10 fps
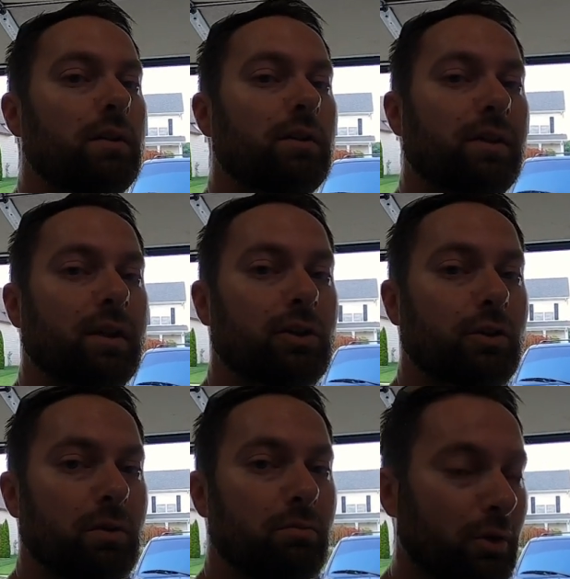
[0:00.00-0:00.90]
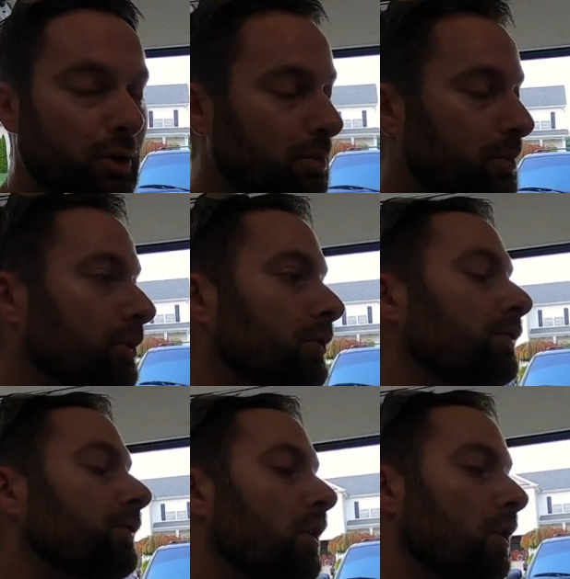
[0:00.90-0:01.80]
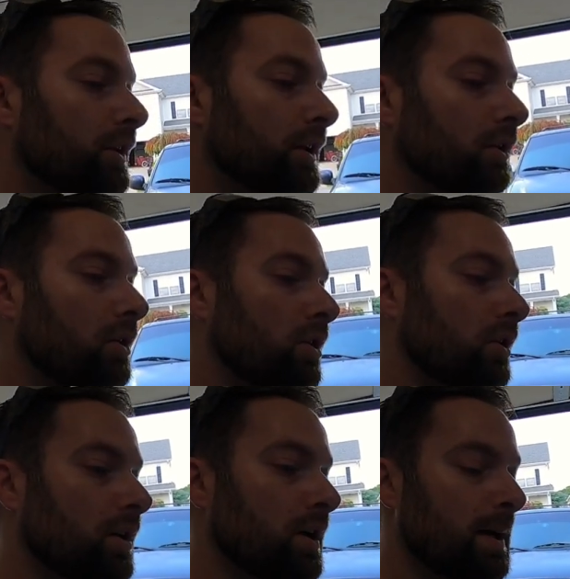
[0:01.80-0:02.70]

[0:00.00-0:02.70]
The thing should be bulletproof all day long.